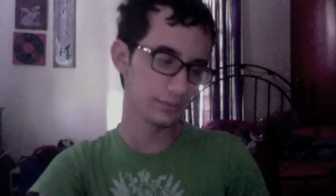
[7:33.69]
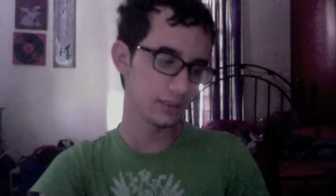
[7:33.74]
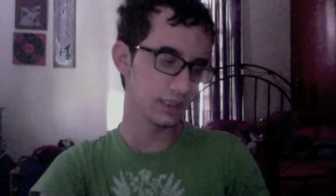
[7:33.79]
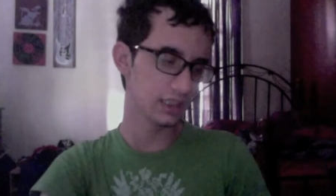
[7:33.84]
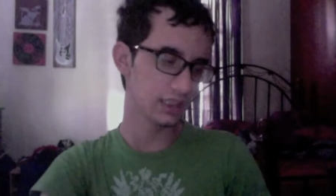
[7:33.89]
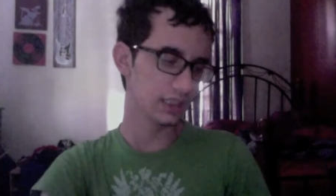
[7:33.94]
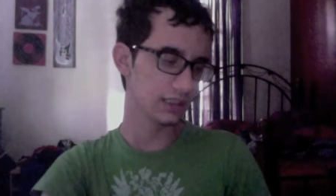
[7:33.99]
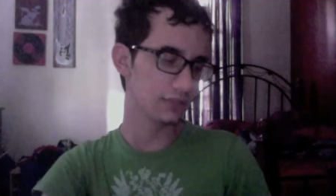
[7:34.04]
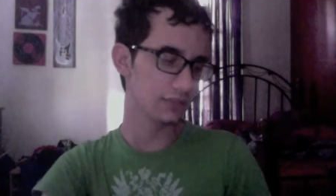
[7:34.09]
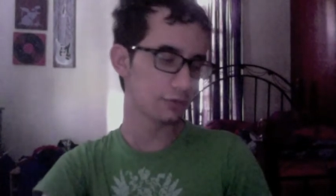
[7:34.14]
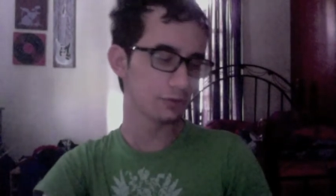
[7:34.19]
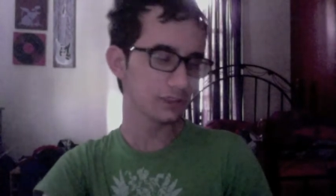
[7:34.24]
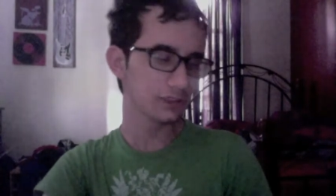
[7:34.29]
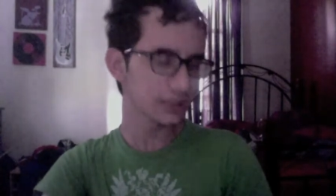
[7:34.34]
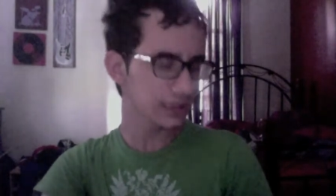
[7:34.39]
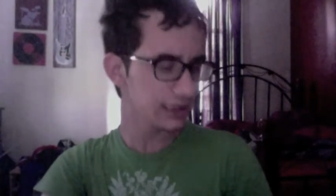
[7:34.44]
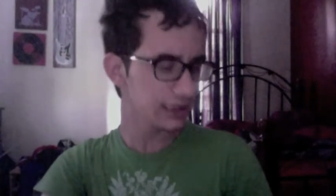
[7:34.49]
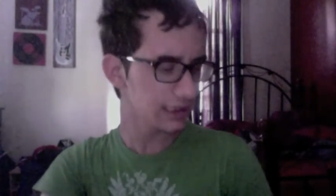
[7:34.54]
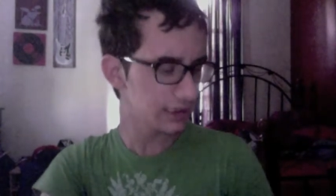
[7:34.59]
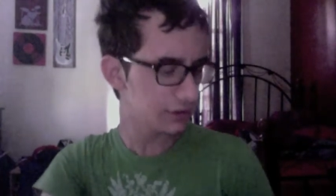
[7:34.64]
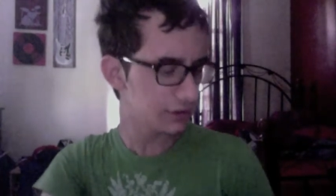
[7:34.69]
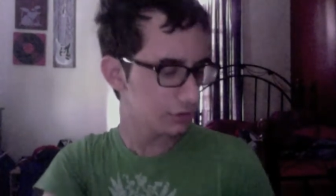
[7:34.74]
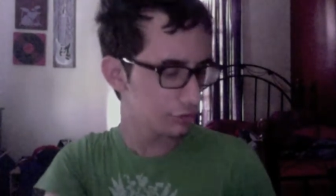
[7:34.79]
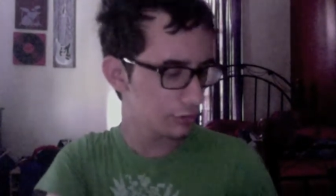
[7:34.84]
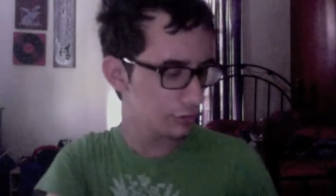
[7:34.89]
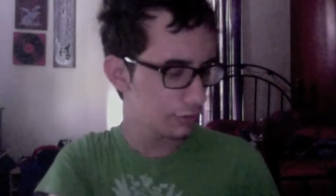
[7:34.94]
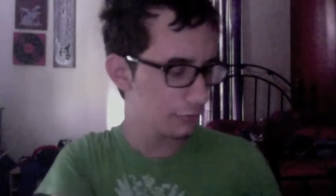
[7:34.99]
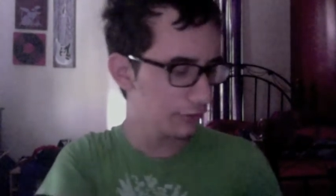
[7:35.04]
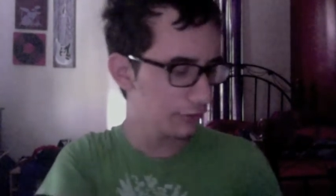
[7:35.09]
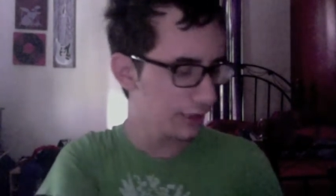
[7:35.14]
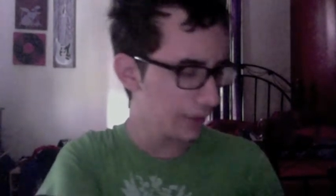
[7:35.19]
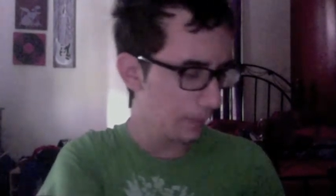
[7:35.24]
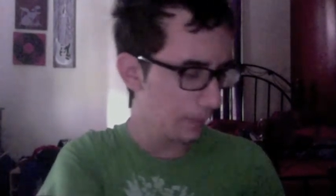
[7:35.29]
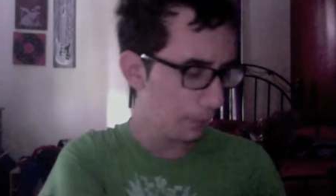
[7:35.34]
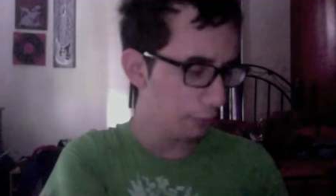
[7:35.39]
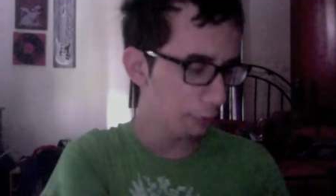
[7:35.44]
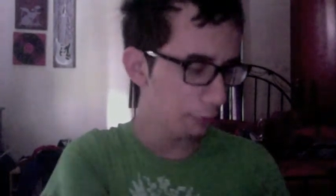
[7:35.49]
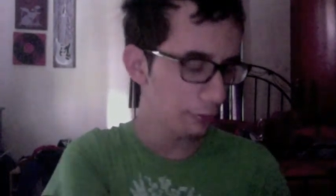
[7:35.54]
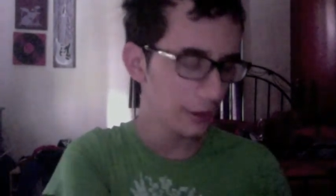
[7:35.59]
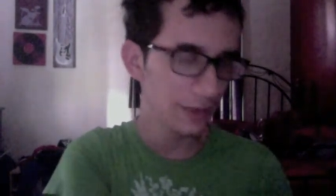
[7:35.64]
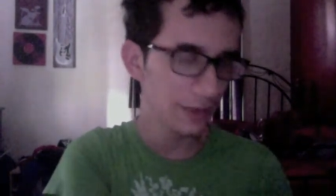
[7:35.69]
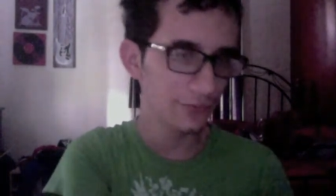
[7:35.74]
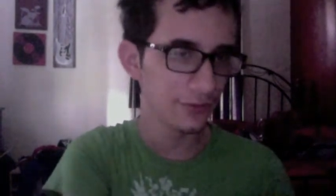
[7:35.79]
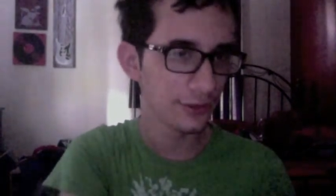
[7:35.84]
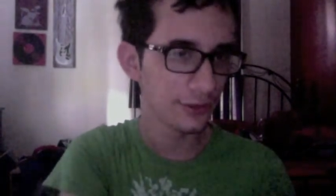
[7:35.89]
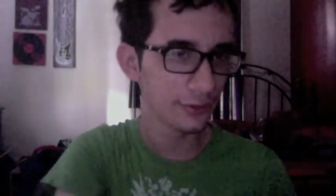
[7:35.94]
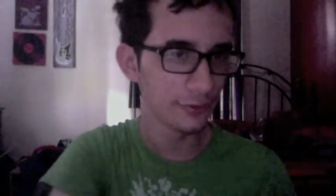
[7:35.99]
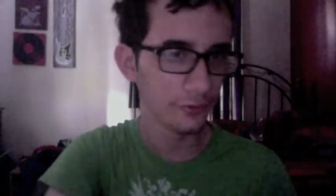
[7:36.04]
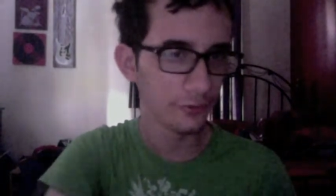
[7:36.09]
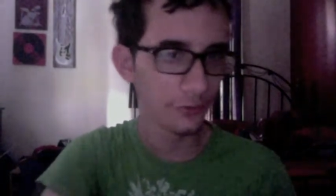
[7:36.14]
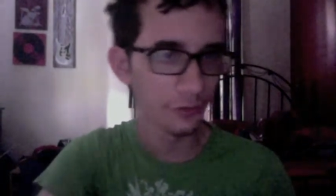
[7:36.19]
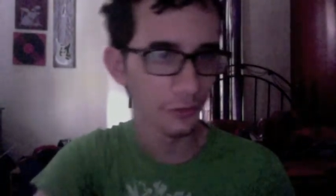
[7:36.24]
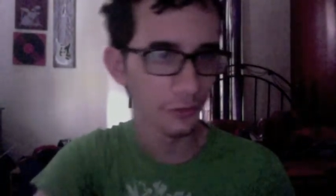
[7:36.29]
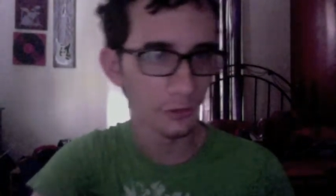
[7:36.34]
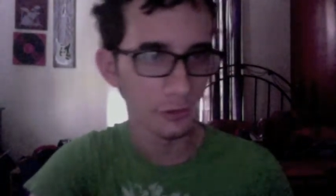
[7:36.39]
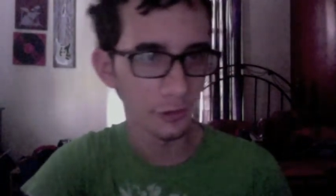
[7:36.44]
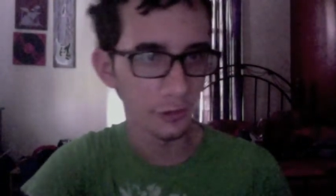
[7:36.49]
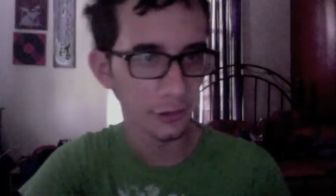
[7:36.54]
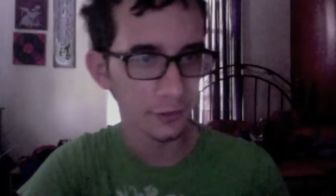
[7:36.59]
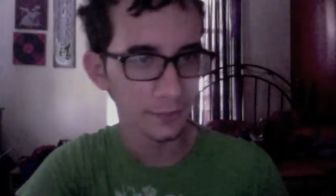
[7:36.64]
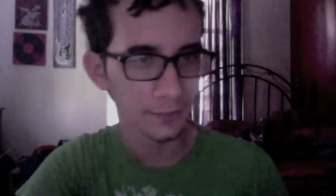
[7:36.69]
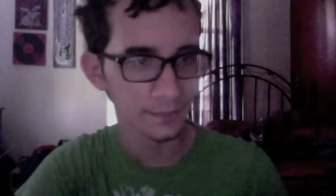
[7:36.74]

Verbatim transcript: it's one thing that you create a preview for